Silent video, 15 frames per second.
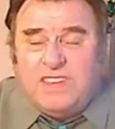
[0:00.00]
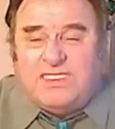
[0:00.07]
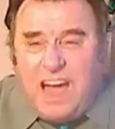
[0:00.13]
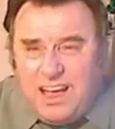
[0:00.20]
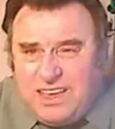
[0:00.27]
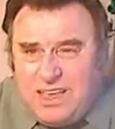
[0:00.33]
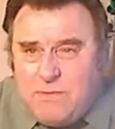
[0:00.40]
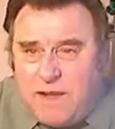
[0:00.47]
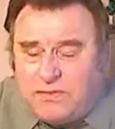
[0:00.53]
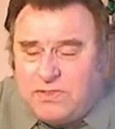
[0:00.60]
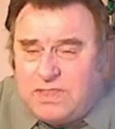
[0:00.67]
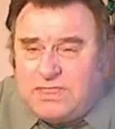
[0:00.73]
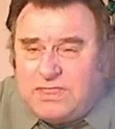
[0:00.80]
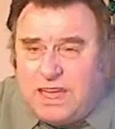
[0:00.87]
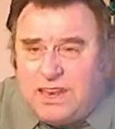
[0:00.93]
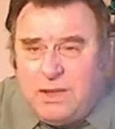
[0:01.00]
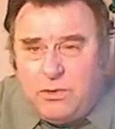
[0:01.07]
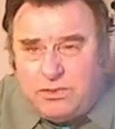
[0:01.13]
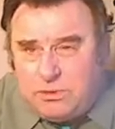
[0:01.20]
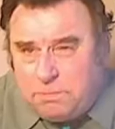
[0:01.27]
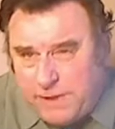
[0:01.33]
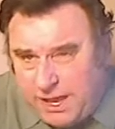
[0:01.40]
documented that he
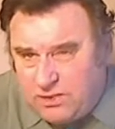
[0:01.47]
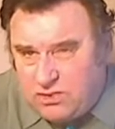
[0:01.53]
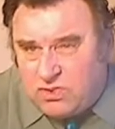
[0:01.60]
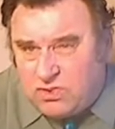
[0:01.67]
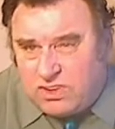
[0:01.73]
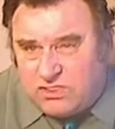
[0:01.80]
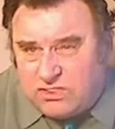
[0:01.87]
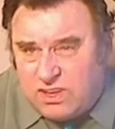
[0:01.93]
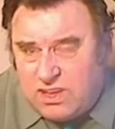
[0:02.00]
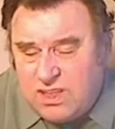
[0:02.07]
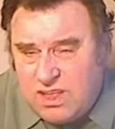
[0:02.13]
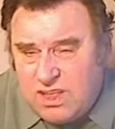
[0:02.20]
was a plagiarist.